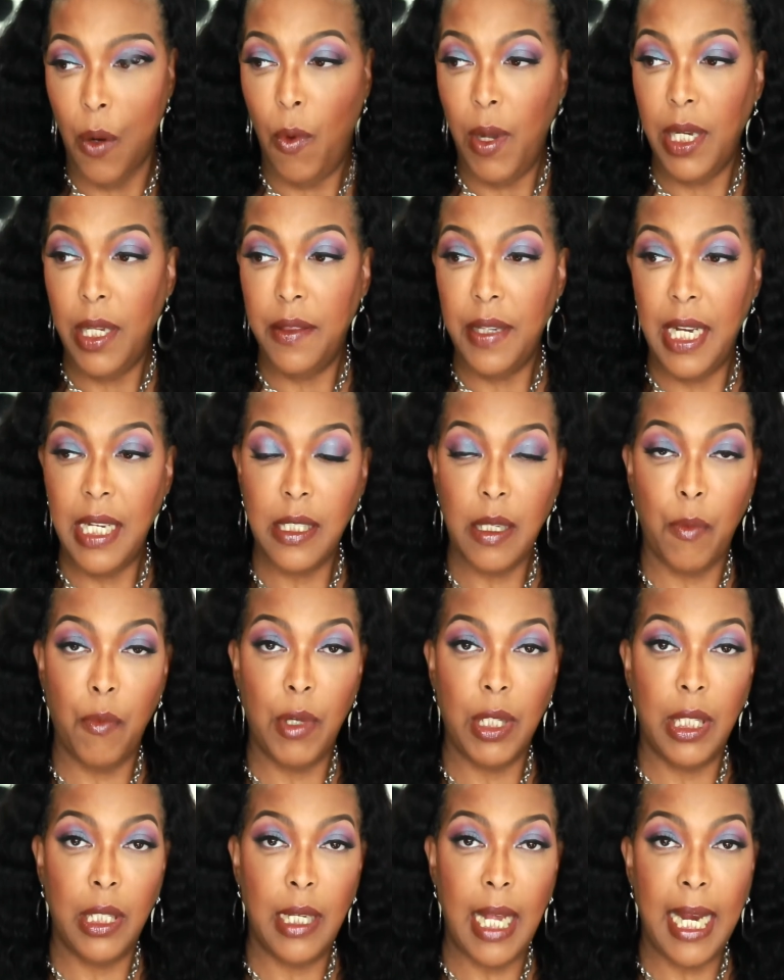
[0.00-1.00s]
One of the things I'm
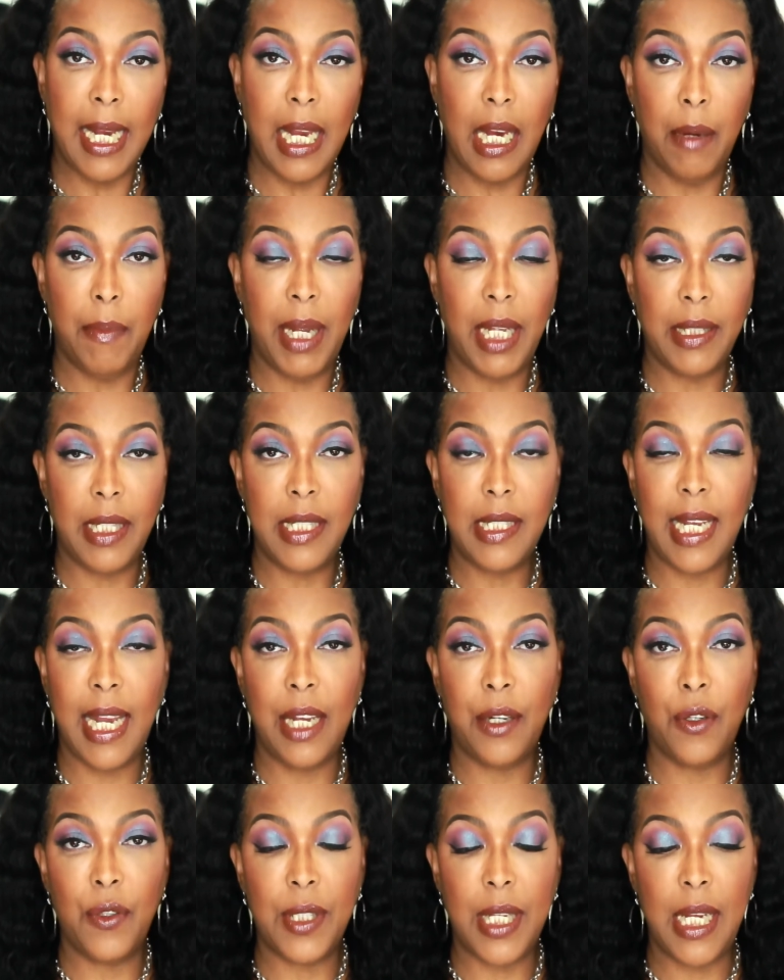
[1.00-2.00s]
really liking about these
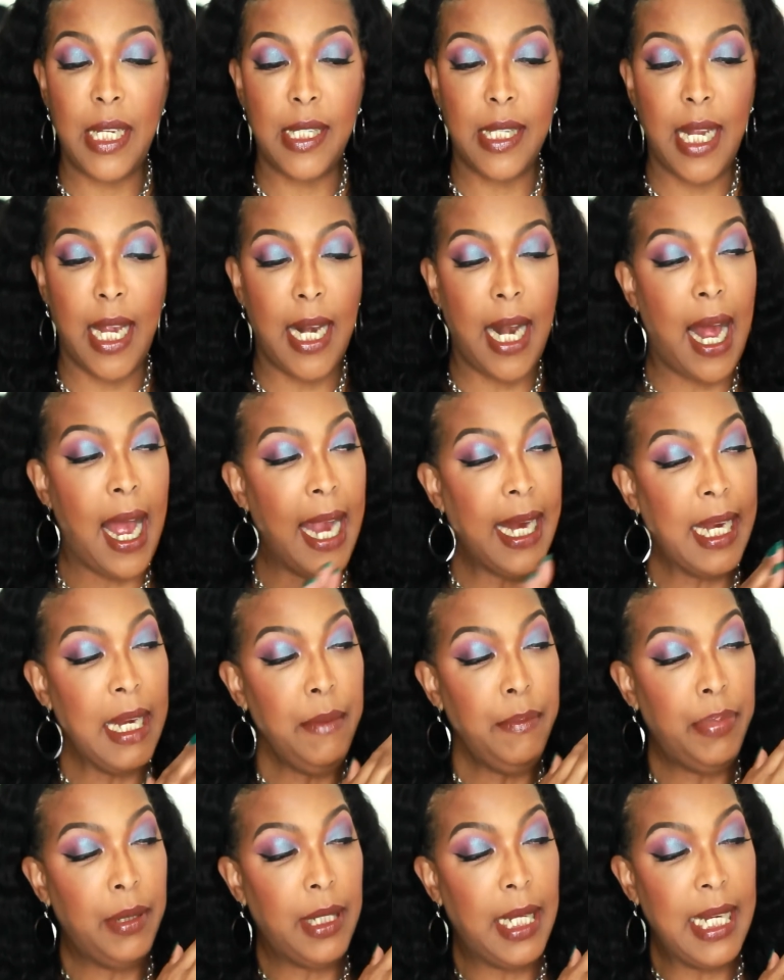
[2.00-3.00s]
candles is that I
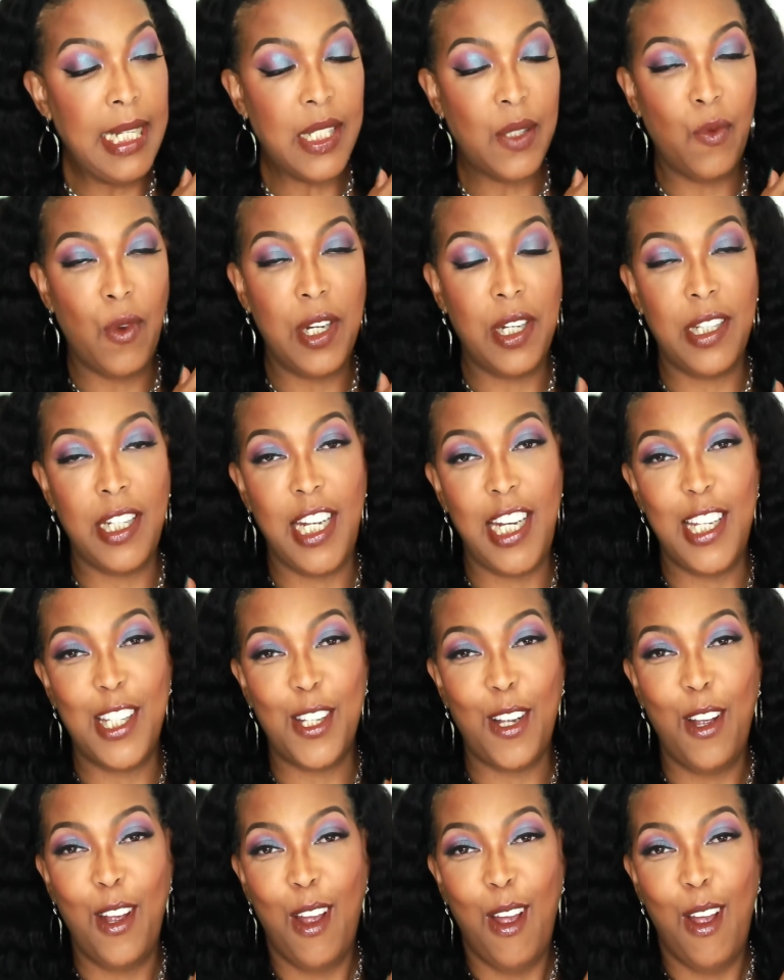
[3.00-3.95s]
can place one of these